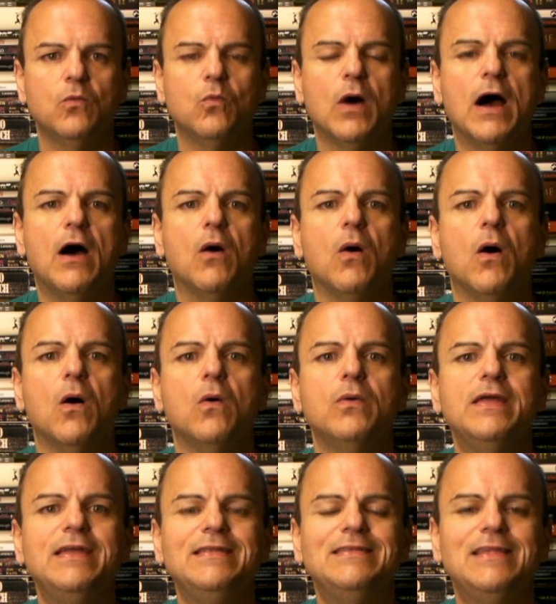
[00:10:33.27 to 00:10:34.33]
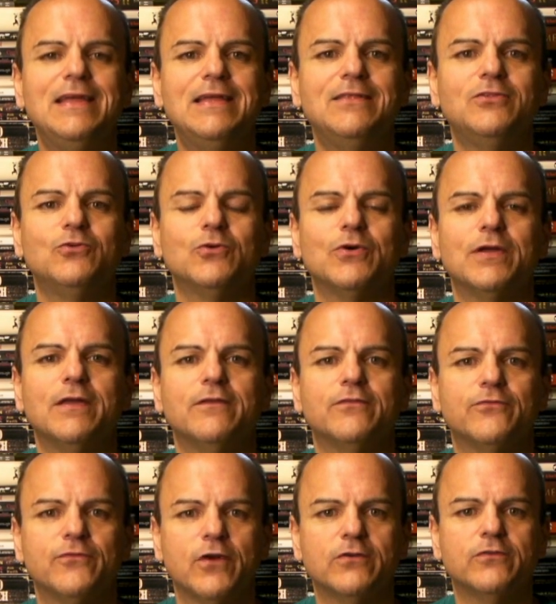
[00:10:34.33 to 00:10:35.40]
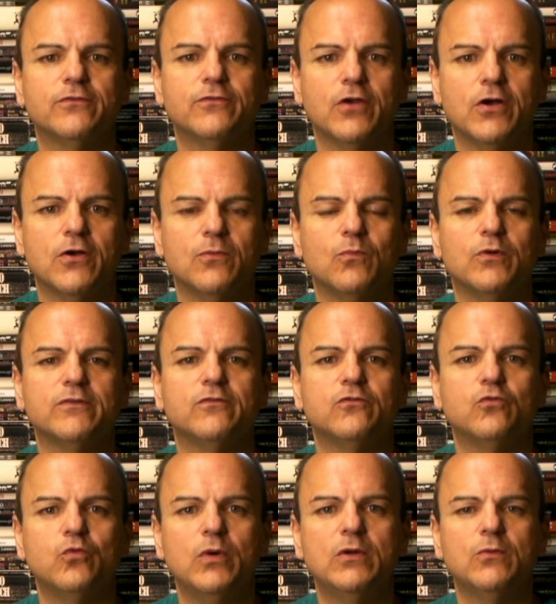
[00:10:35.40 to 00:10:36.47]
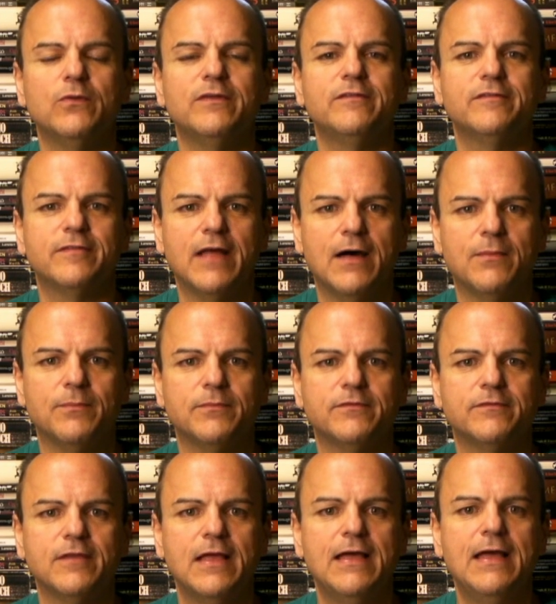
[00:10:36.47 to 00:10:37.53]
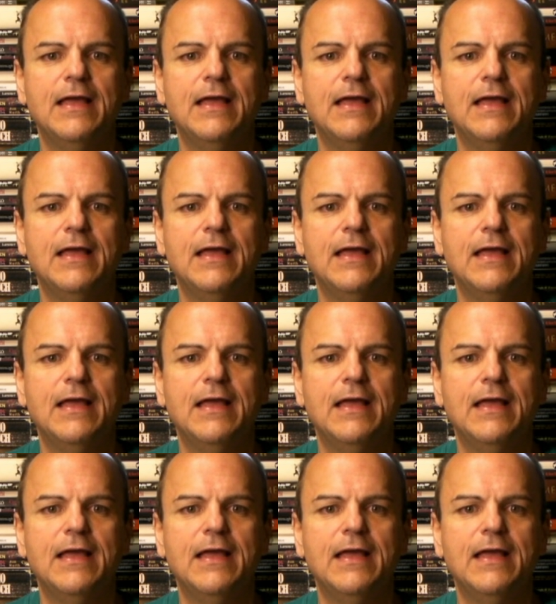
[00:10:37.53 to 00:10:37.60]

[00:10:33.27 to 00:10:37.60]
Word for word: While all he did during his first term was twiddle his thumbs